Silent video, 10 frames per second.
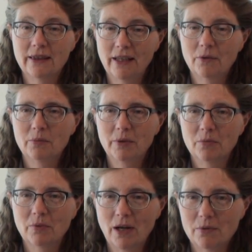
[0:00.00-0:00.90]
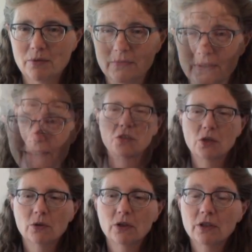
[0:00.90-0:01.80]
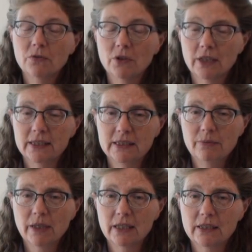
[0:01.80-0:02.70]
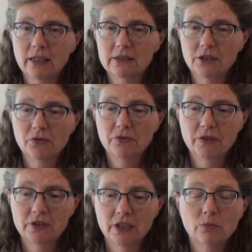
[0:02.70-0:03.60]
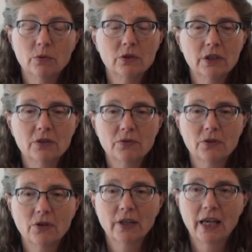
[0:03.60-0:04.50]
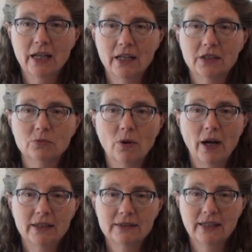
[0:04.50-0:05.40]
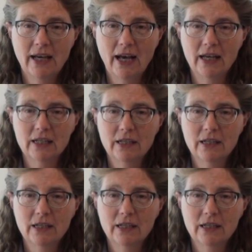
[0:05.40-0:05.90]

That would be a problem. So we're looking for a glycemic index under 50. We're looking for organics. Why is that?